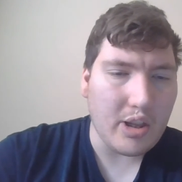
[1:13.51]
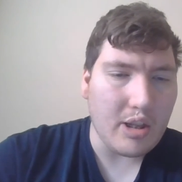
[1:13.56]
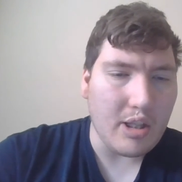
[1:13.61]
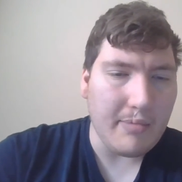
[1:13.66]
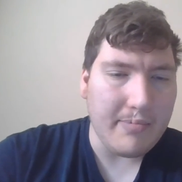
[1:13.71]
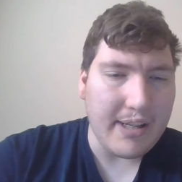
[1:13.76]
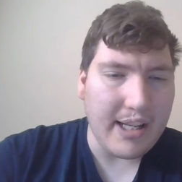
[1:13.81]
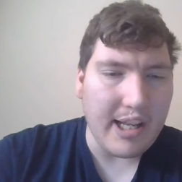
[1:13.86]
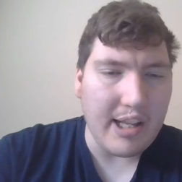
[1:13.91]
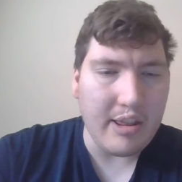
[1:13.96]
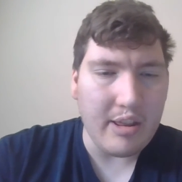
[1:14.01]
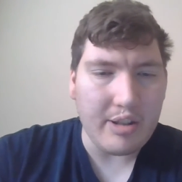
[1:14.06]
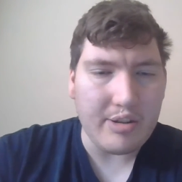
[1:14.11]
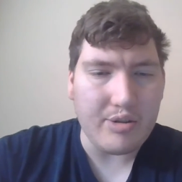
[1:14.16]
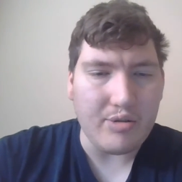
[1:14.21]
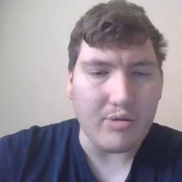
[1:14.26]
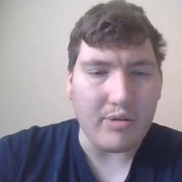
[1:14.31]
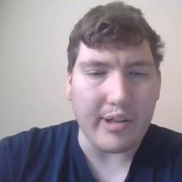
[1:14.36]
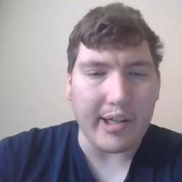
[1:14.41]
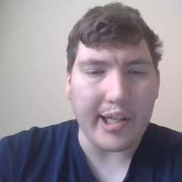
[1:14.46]
To begin the
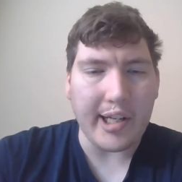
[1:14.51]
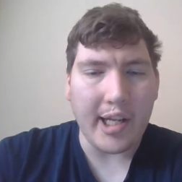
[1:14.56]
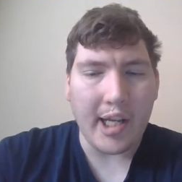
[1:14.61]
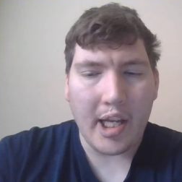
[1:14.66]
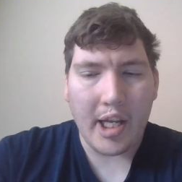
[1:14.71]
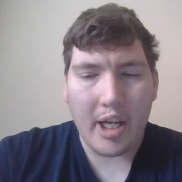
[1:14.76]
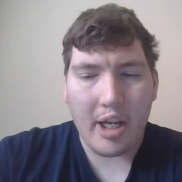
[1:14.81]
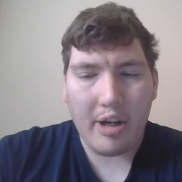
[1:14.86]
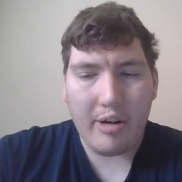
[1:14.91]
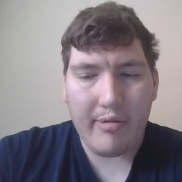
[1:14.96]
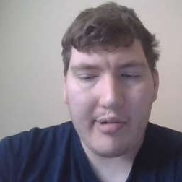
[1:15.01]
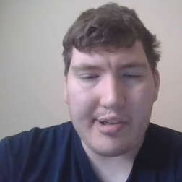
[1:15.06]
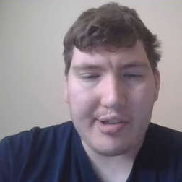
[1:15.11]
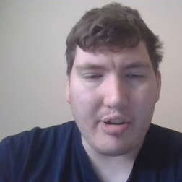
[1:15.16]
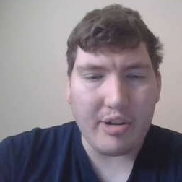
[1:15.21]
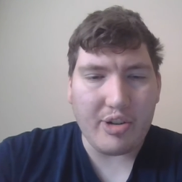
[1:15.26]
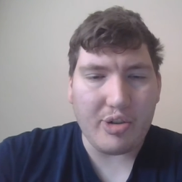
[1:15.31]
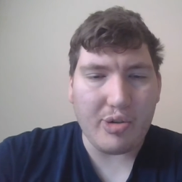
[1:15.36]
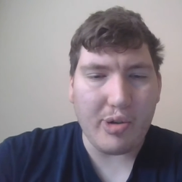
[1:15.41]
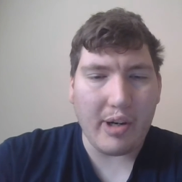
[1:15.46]
story, we
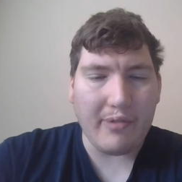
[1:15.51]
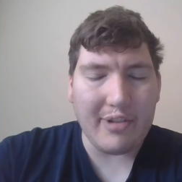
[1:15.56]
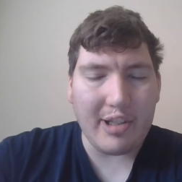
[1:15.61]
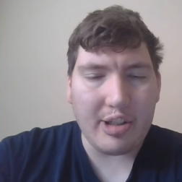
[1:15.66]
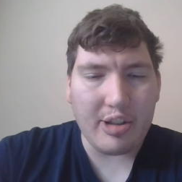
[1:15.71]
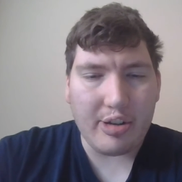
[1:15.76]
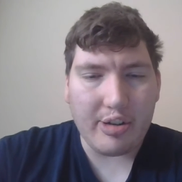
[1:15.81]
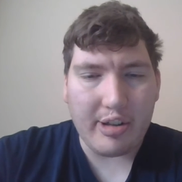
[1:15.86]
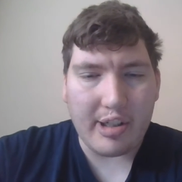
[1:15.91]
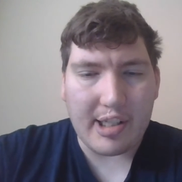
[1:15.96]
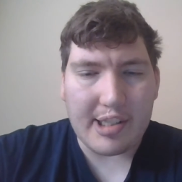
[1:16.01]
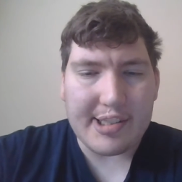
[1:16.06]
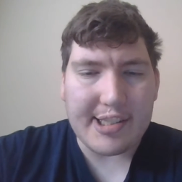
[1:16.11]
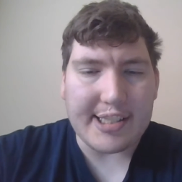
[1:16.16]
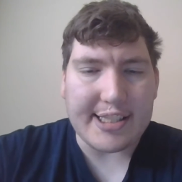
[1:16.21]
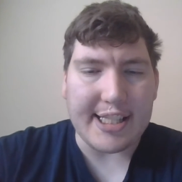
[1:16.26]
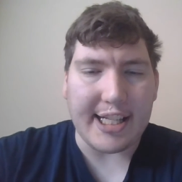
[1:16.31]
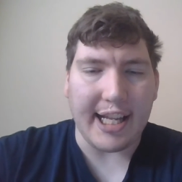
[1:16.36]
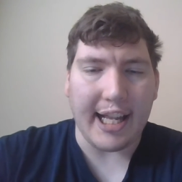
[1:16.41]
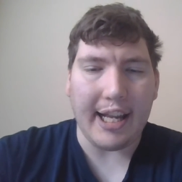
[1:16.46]
start traveling across the
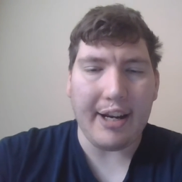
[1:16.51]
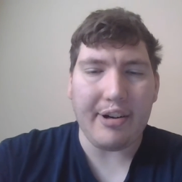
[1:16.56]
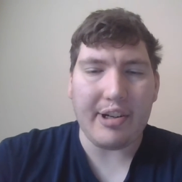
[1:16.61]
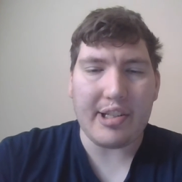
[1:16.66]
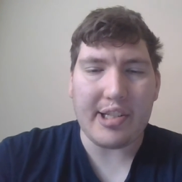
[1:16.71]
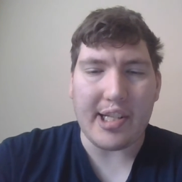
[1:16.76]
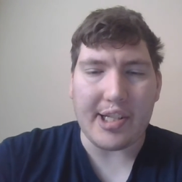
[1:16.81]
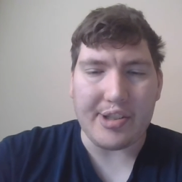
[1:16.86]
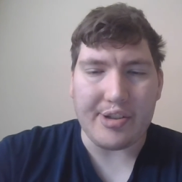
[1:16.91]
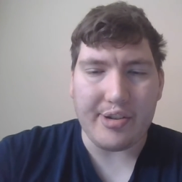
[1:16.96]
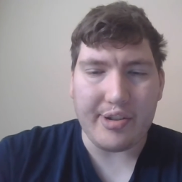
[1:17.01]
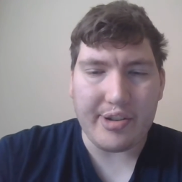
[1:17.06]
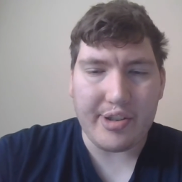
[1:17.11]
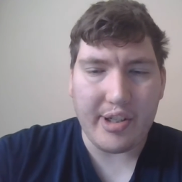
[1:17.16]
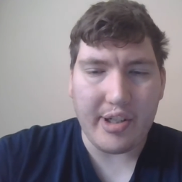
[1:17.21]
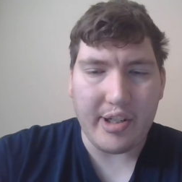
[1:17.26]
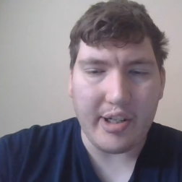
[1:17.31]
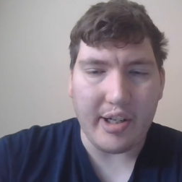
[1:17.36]
Sahara Desert